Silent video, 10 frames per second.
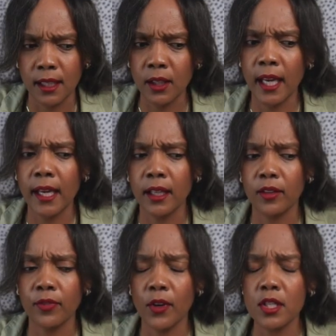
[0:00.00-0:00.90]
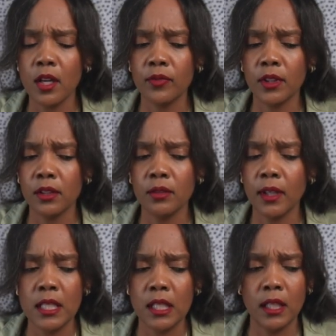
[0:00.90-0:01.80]
Okay, first off, the
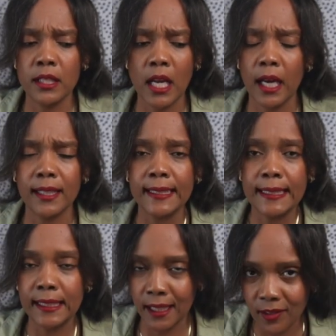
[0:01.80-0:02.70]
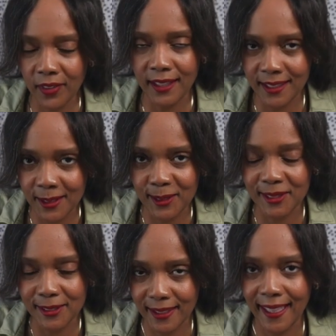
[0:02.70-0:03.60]
US is not giving
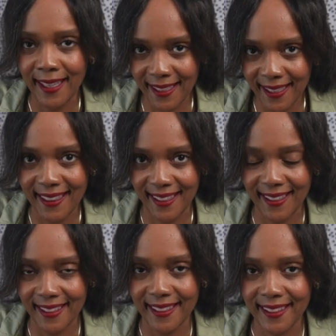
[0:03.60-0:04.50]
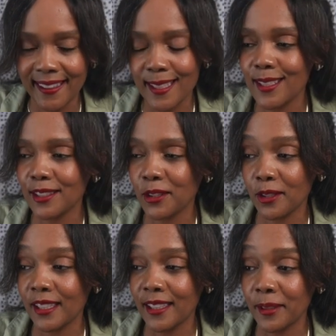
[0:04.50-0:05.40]
you anything. Let's just
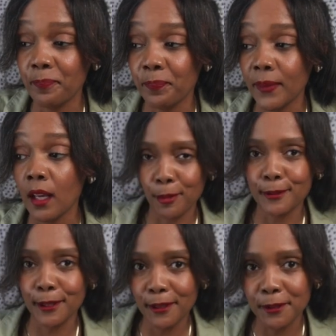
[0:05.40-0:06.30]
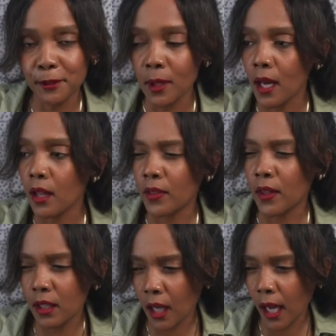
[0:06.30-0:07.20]
start there. Number two, the
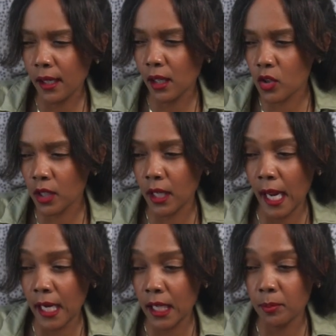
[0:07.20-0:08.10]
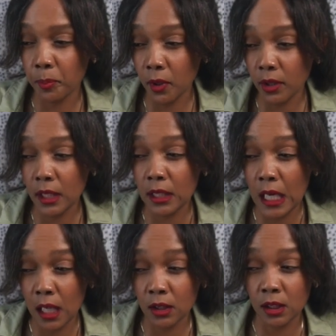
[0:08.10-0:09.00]
$980
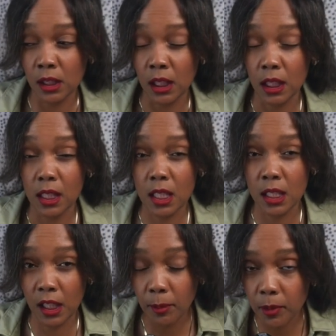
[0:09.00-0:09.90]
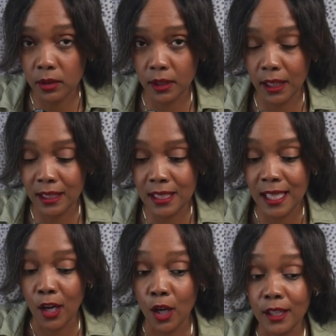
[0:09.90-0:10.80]
billion
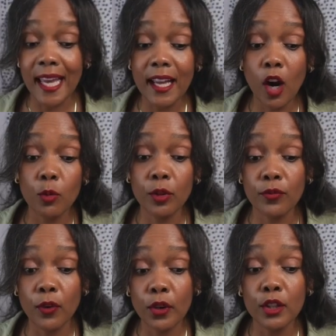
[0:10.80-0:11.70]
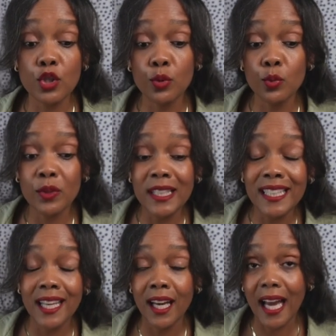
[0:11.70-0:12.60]
stimulus, they are referring to
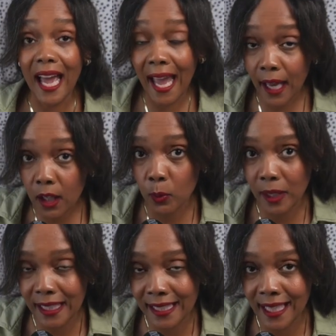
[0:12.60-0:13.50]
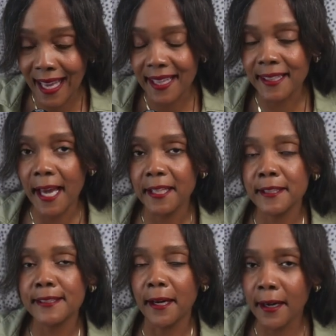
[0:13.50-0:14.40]
the equity that
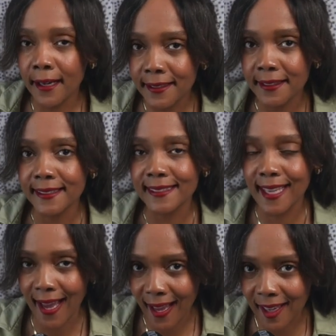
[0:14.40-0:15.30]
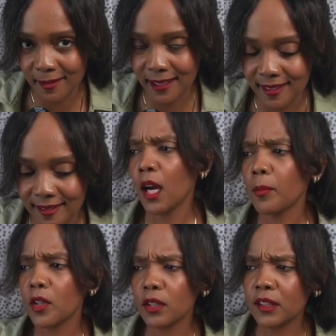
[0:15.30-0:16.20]
is untapped.
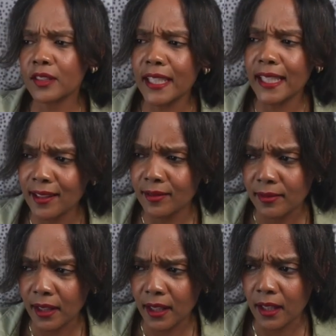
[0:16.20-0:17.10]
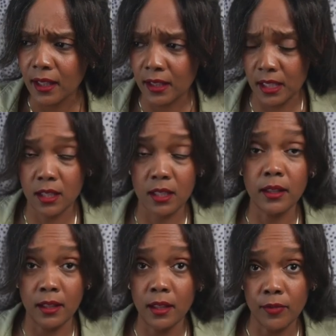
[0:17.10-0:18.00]
Number three, this is
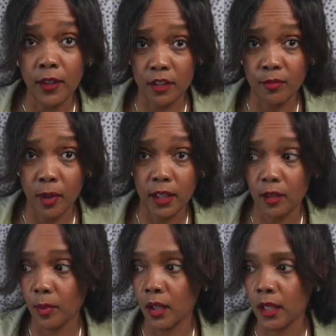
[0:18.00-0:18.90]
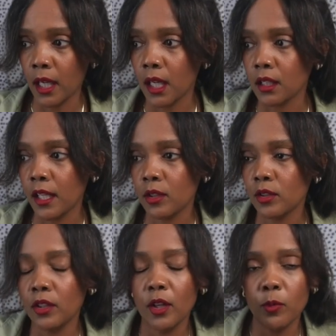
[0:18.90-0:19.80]
the effective marketing part. They,
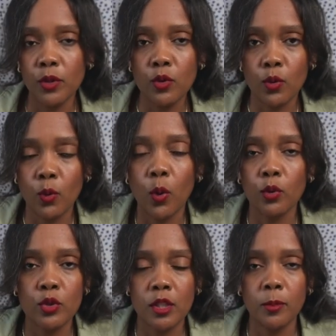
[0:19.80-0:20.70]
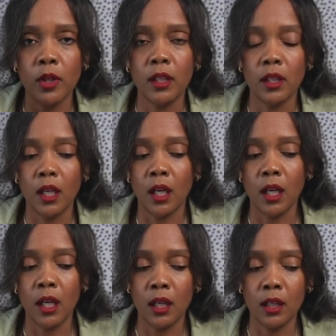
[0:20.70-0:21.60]
you know, when you quote someone
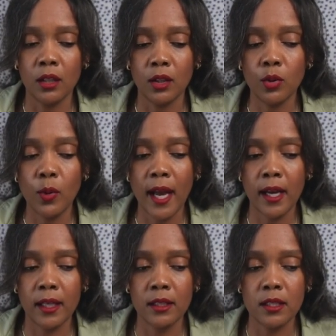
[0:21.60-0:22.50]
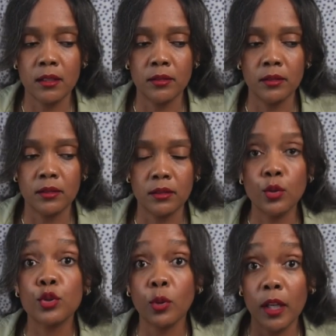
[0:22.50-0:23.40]
uh, who has,
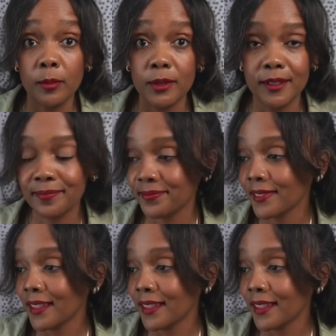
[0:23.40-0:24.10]
who's credible.